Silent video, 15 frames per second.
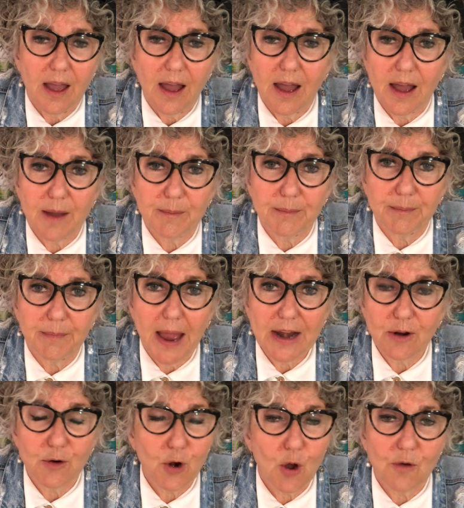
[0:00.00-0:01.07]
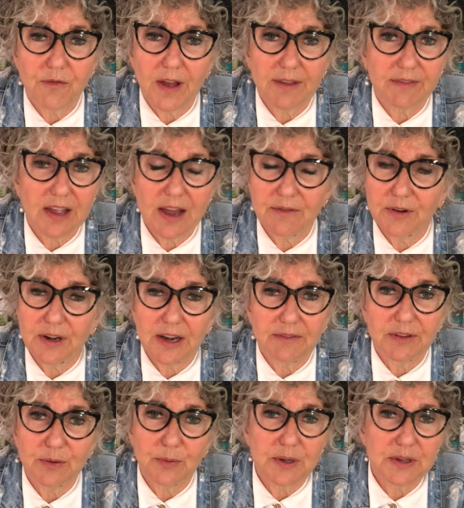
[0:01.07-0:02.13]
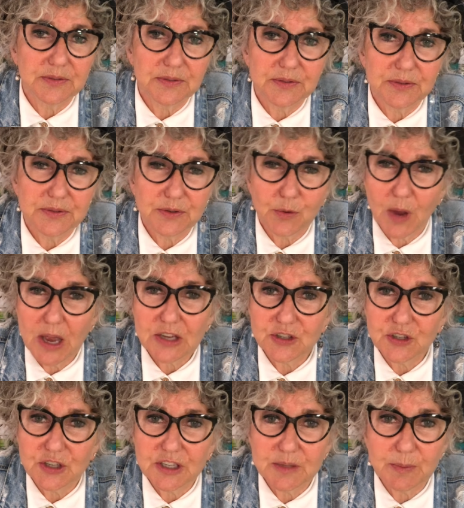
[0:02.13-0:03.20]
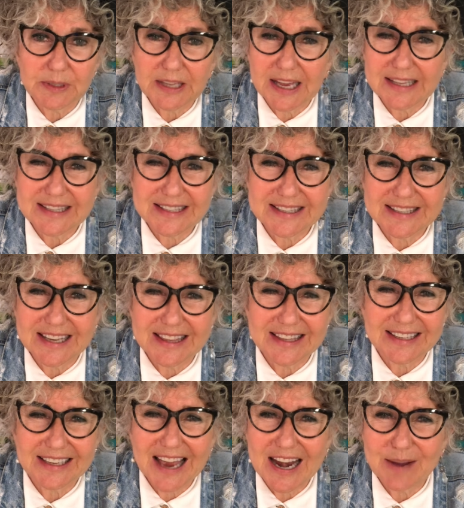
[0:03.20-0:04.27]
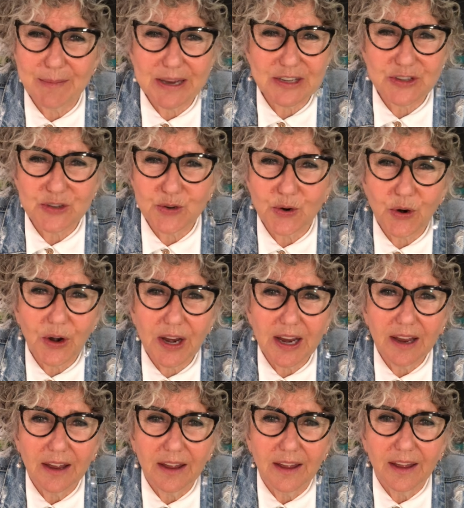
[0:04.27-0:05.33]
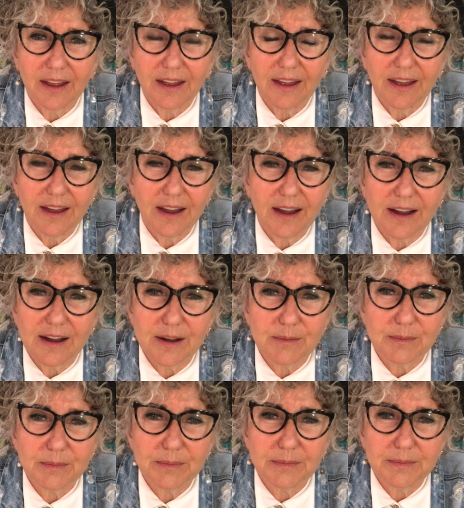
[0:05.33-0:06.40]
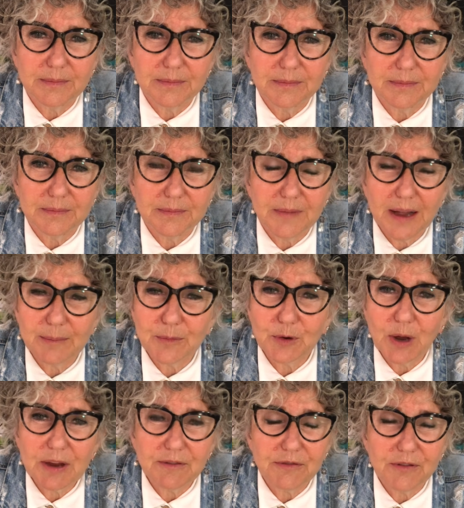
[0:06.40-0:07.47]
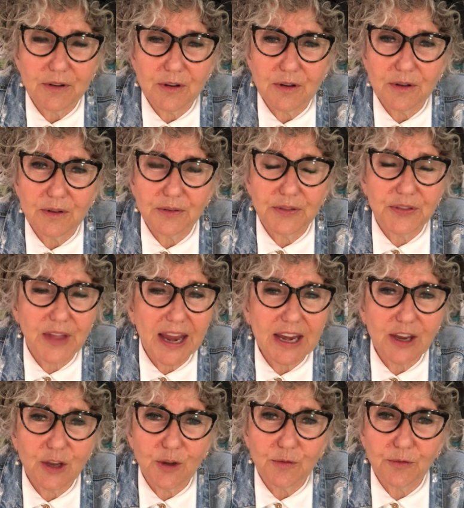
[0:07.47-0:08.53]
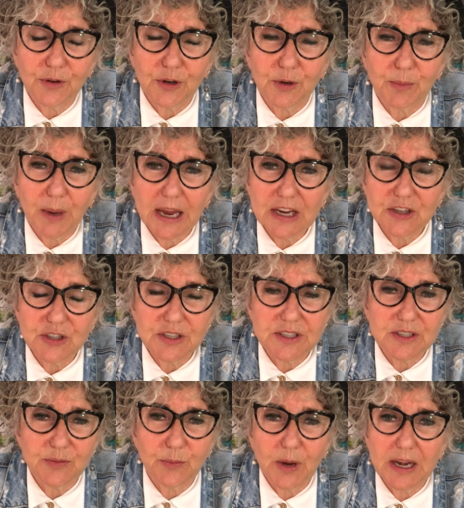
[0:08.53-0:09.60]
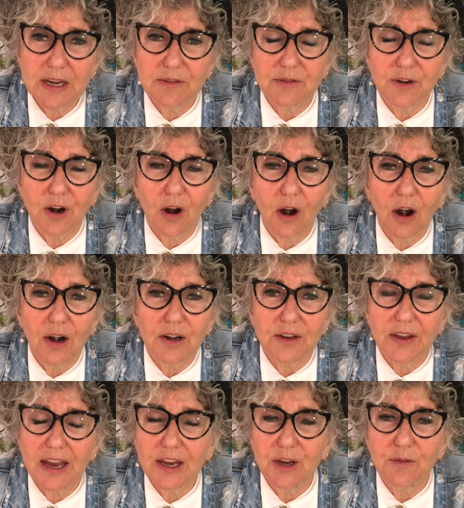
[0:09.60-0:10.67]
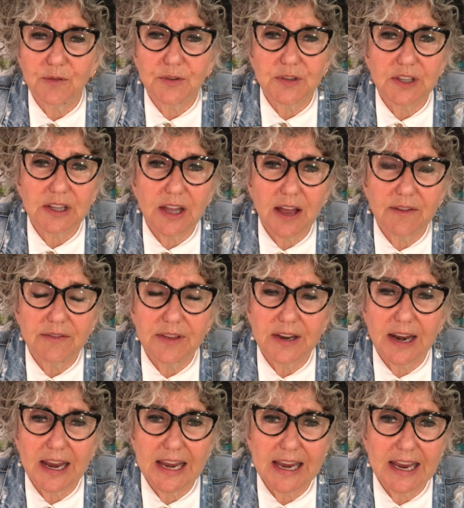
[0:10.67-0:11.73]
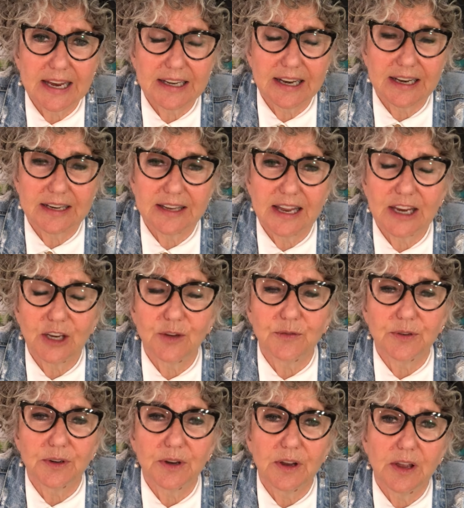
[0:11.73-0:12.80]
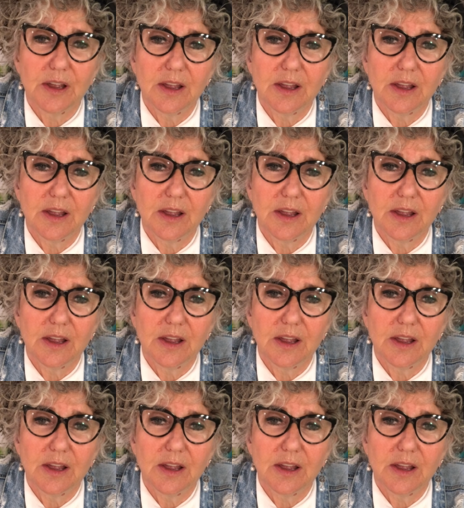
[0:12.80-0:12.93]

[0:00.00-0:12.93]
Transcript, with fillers: um, I don't know if I've covered everyone's questions, but that's a, kind of my story. Um, I'm grateful. Thank you for your patience and waiting for art. Thank you for the love that I get, and thank you for